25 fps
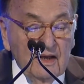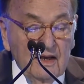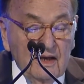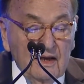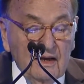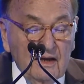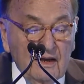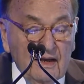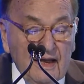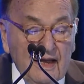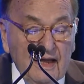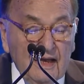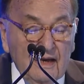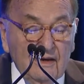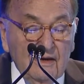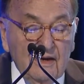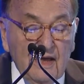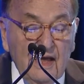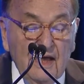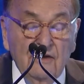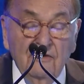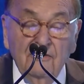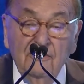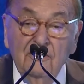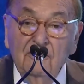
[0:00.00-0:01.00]

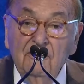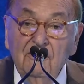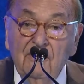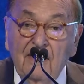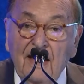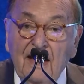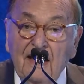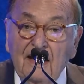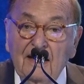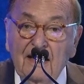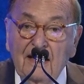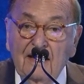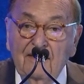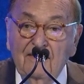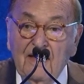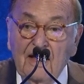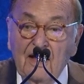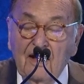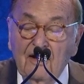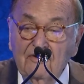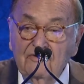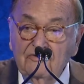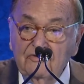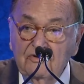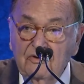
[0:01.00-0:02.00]
and do that, and
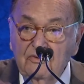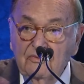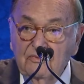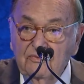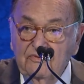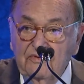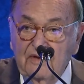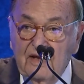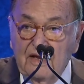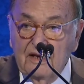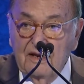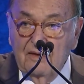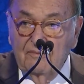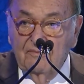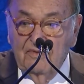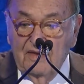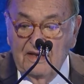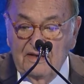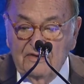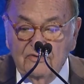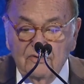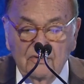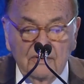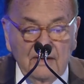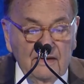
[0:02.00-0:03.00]
they also set up
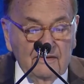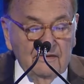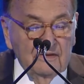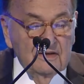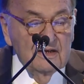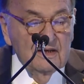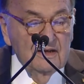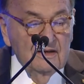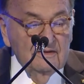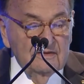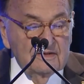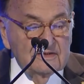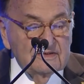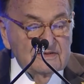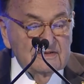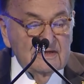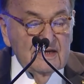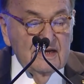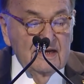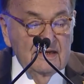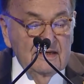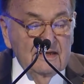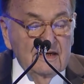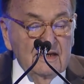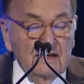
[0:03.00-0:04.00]
things around the
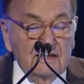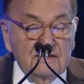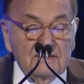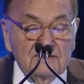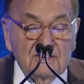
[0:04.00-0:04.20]
state.